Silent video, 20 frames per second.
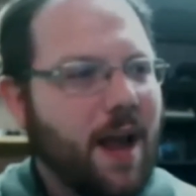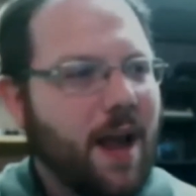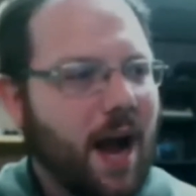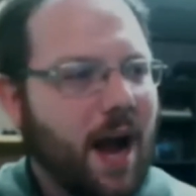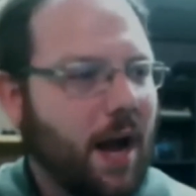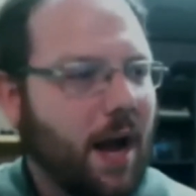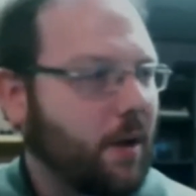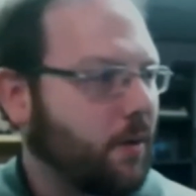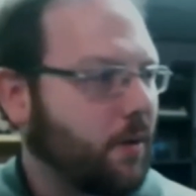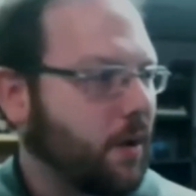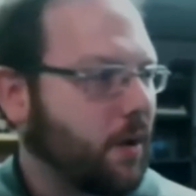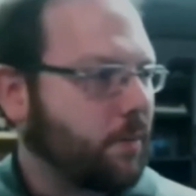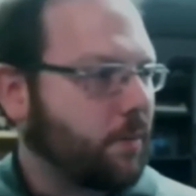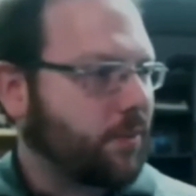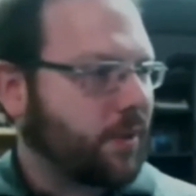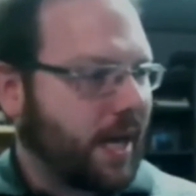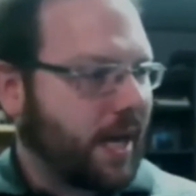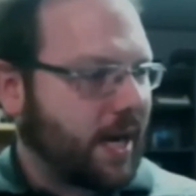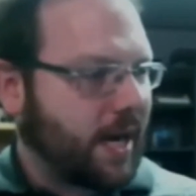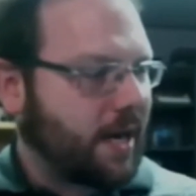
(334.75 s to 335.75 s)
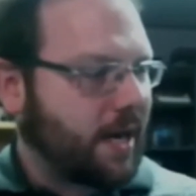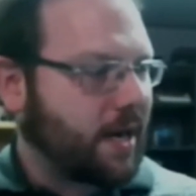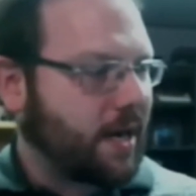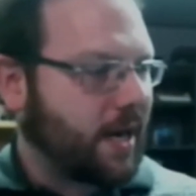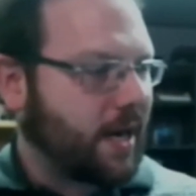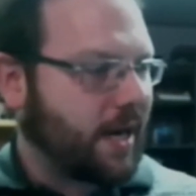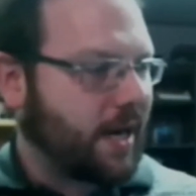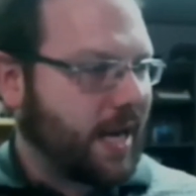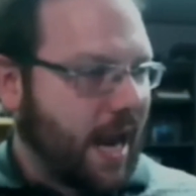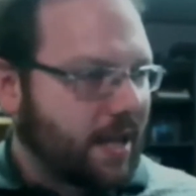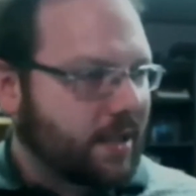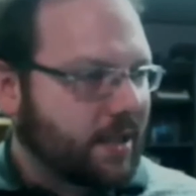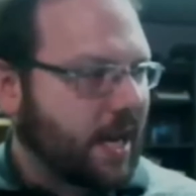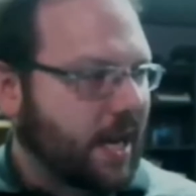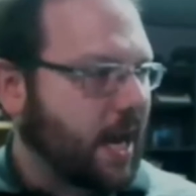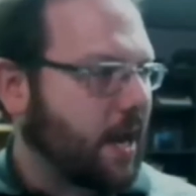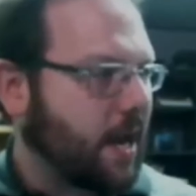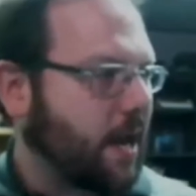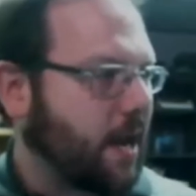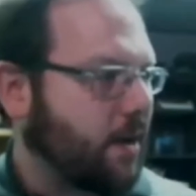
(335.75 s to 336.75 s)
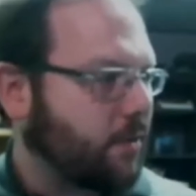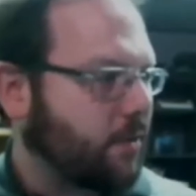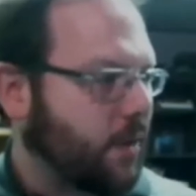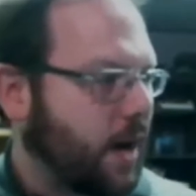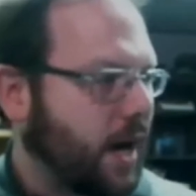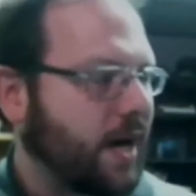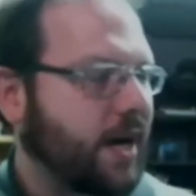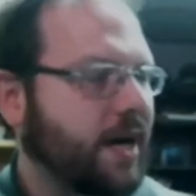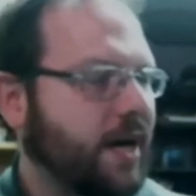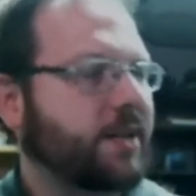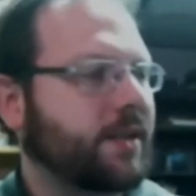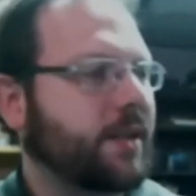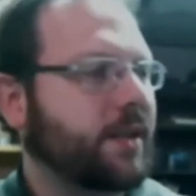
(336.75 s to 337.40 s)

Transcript: I played against Rhyas.